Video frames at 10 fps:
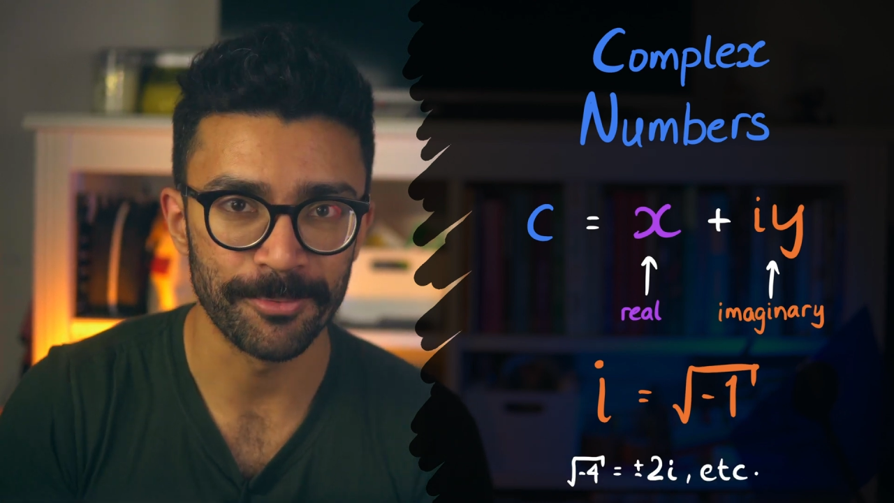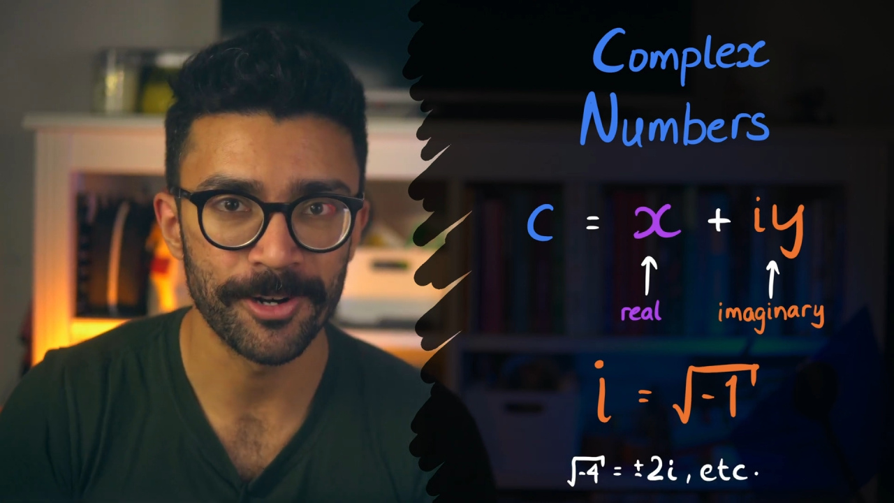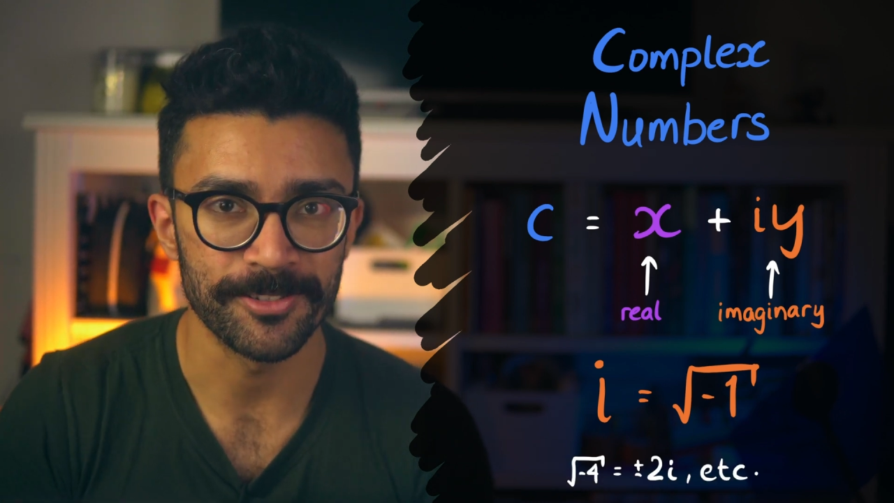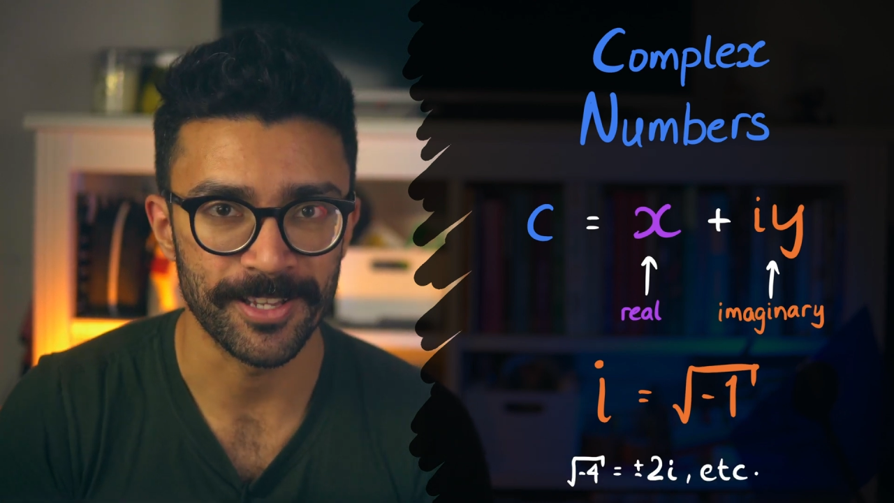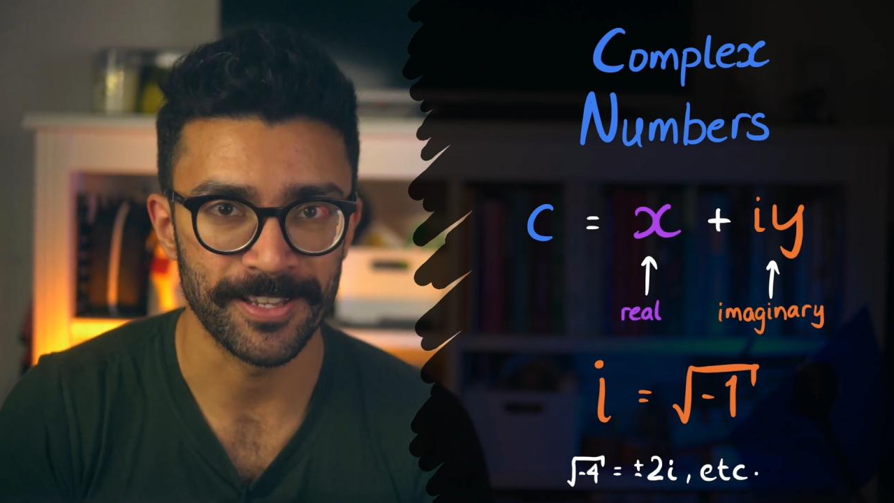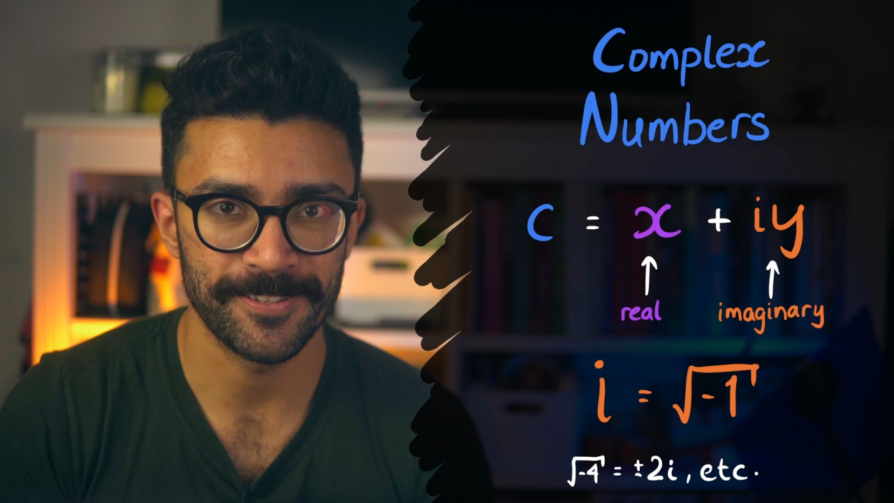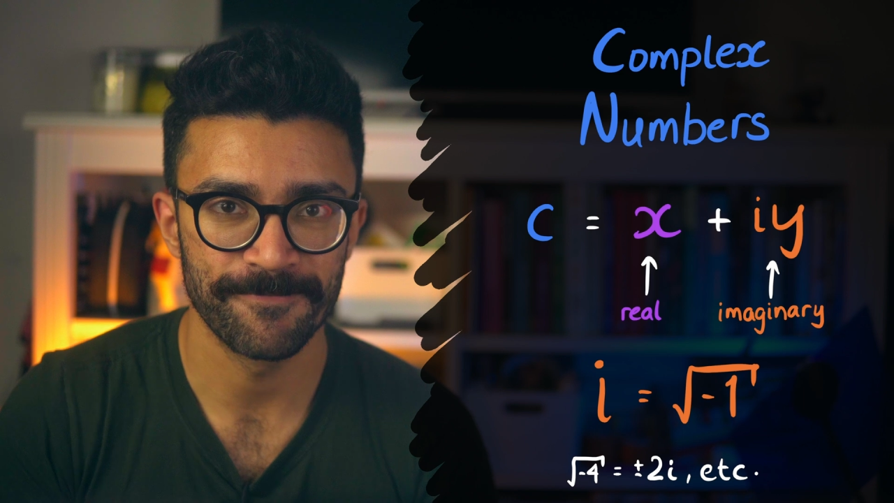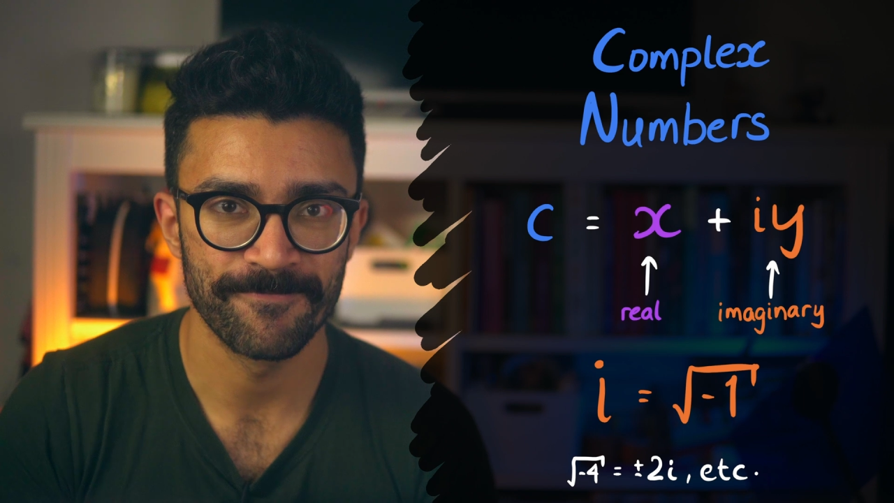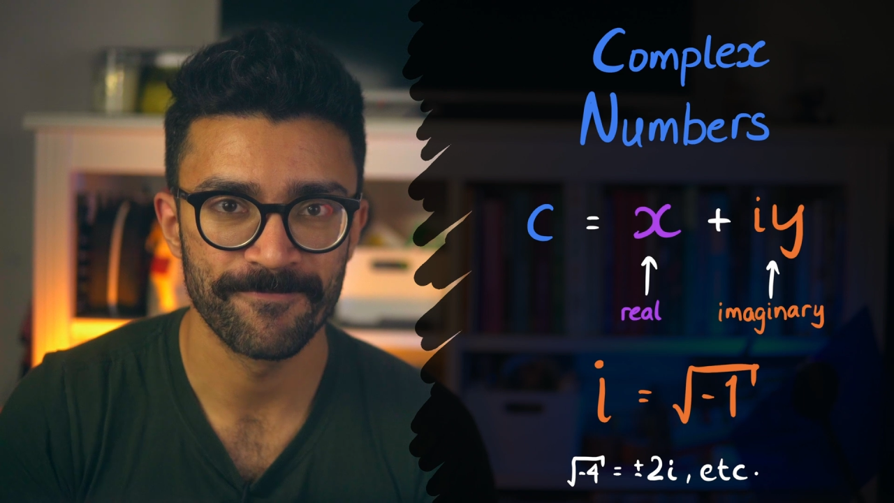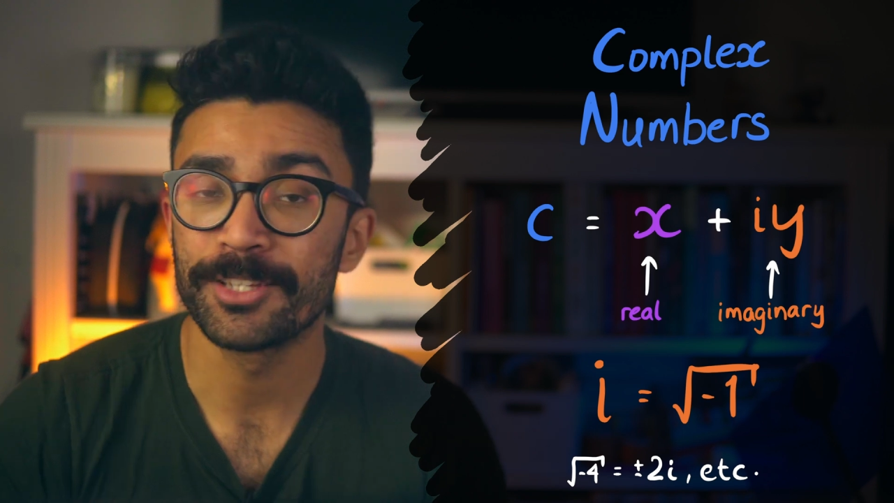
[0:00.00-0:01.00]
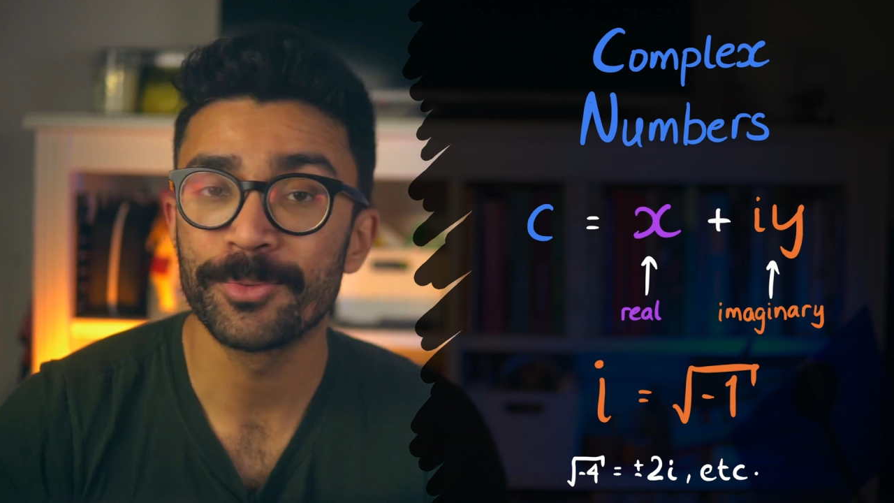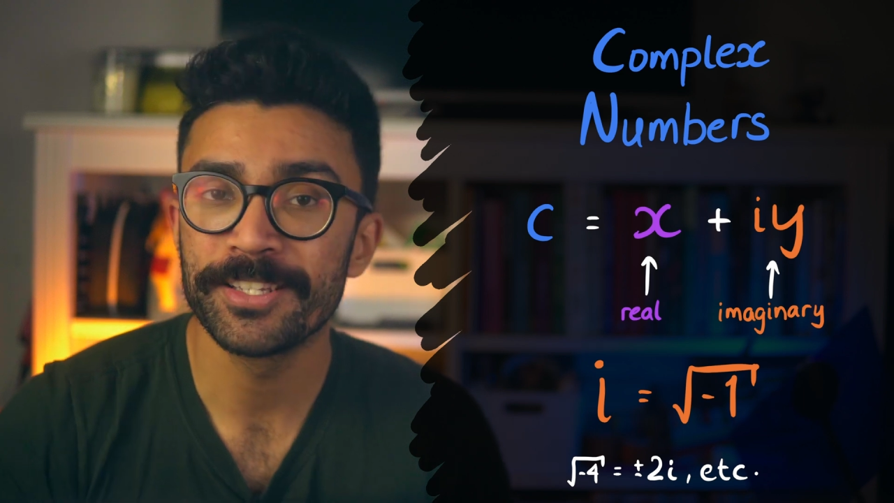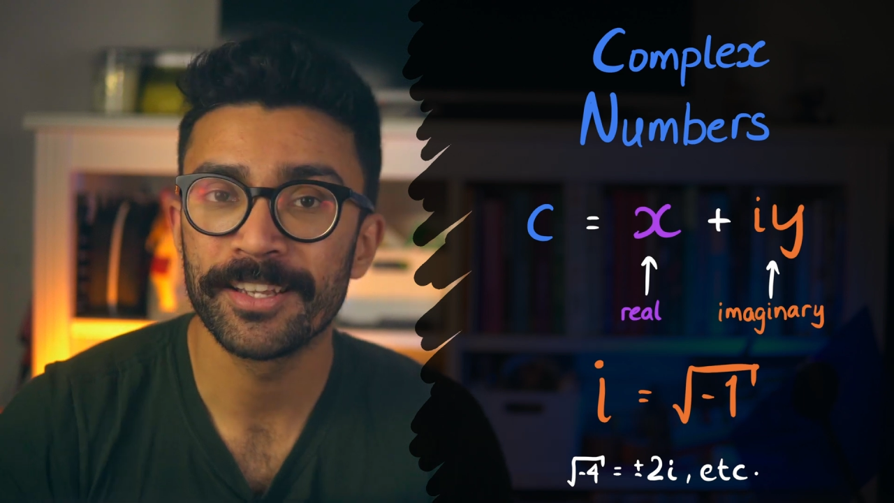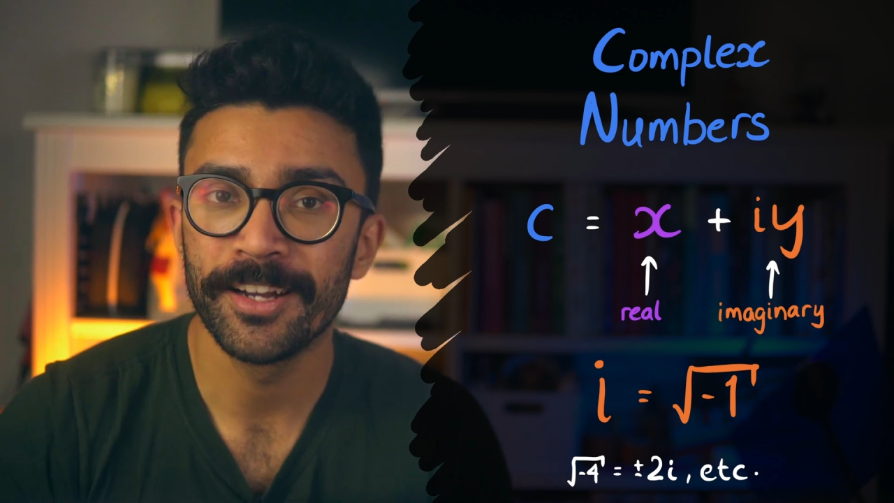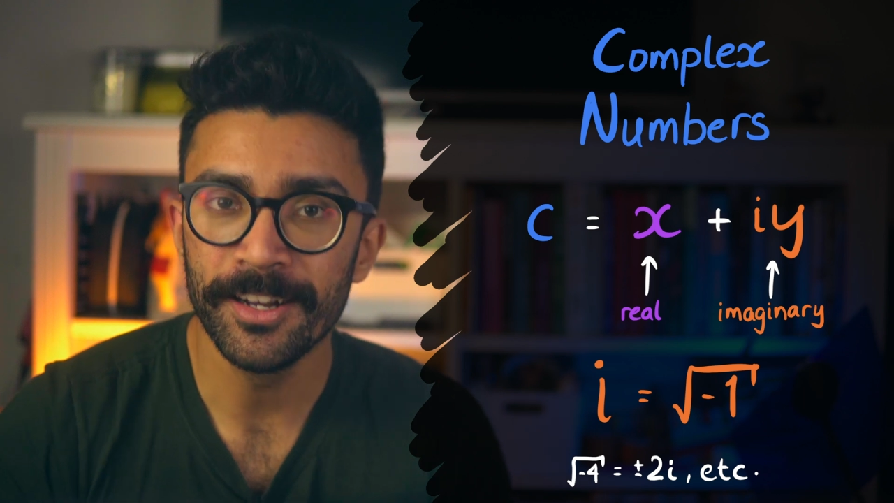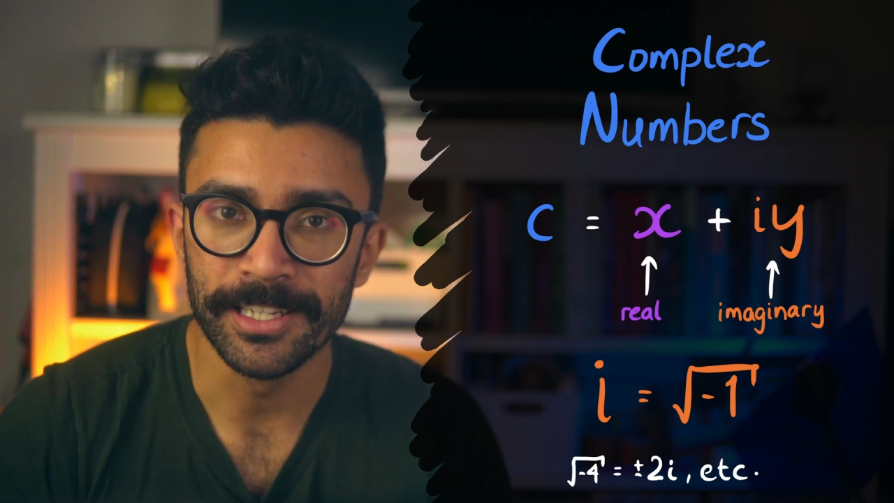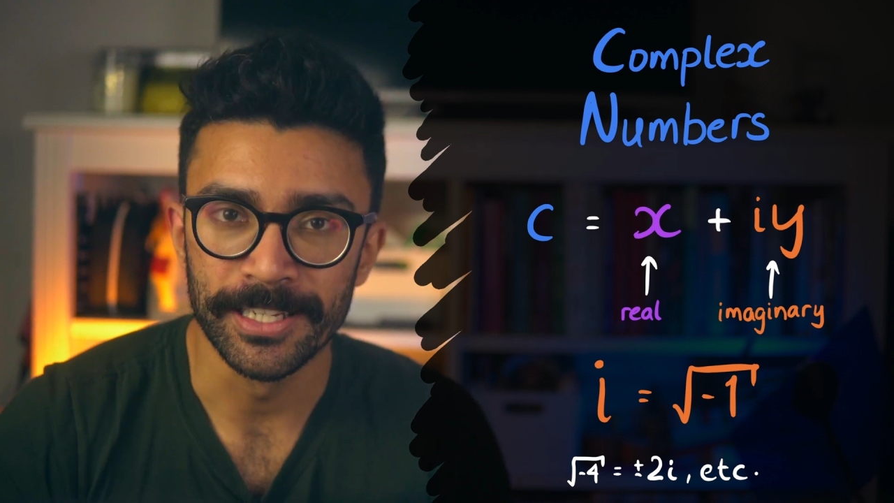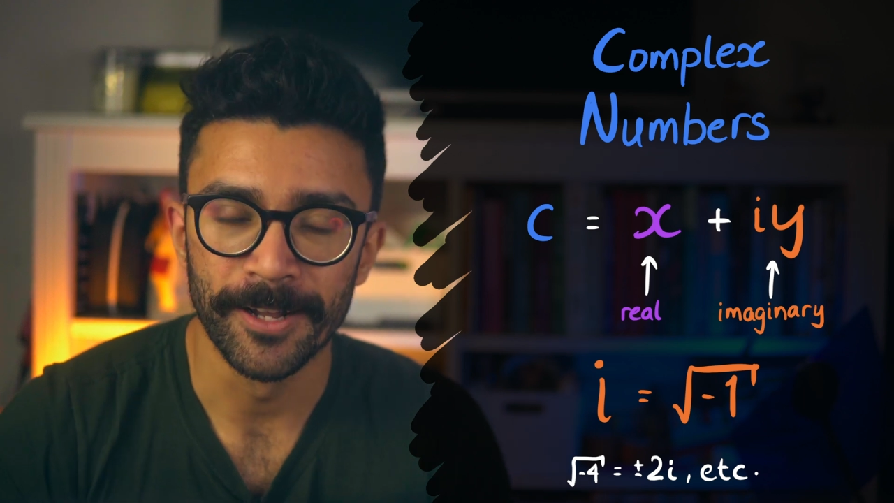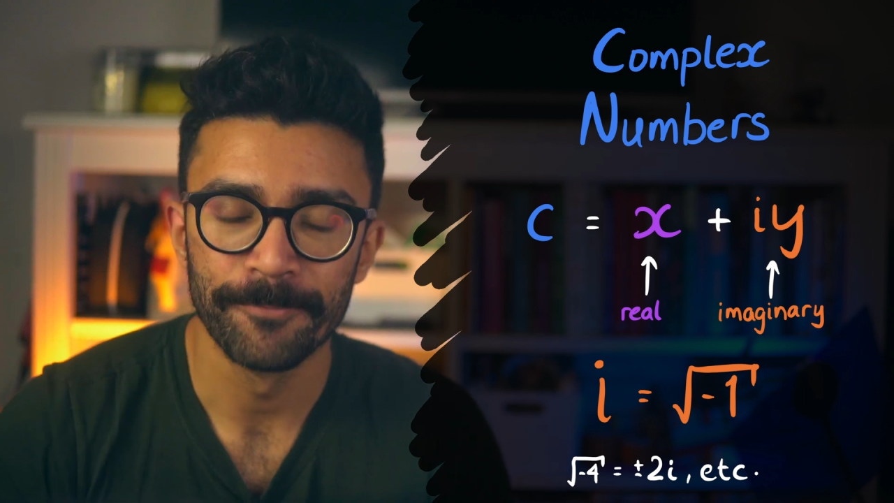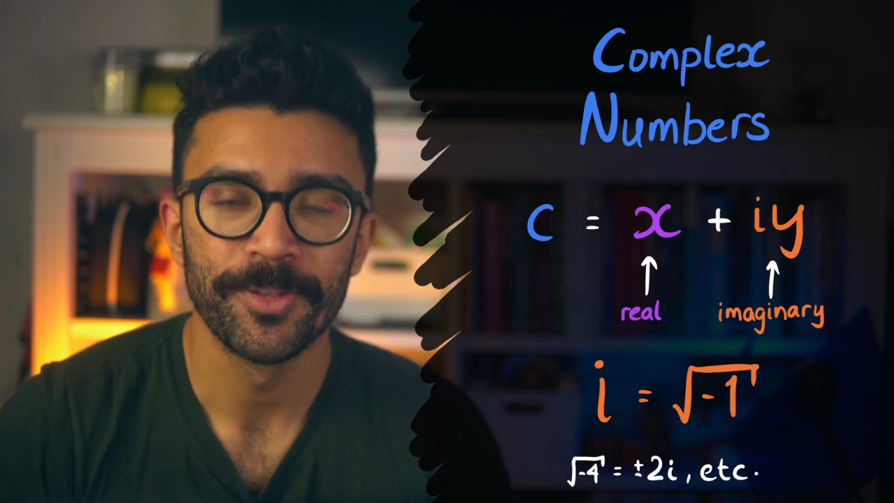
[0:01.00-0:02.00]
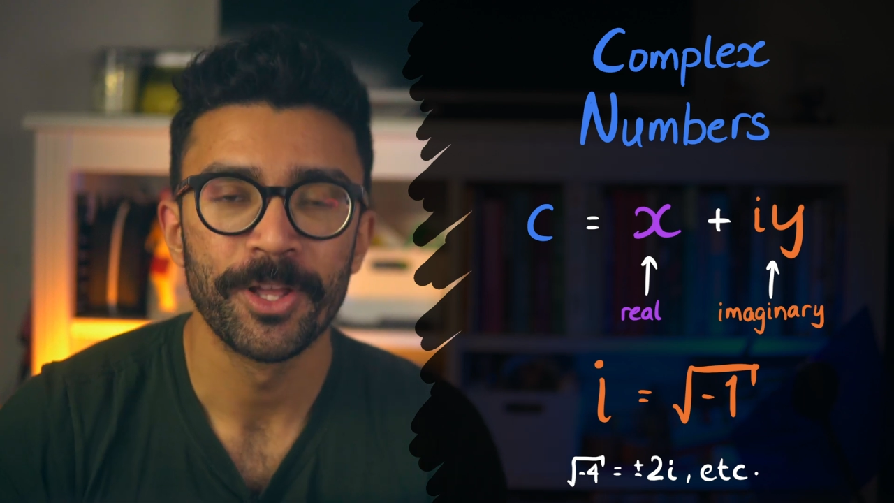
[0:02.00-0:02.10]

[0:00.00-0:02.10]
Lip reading: process. As we said earlier,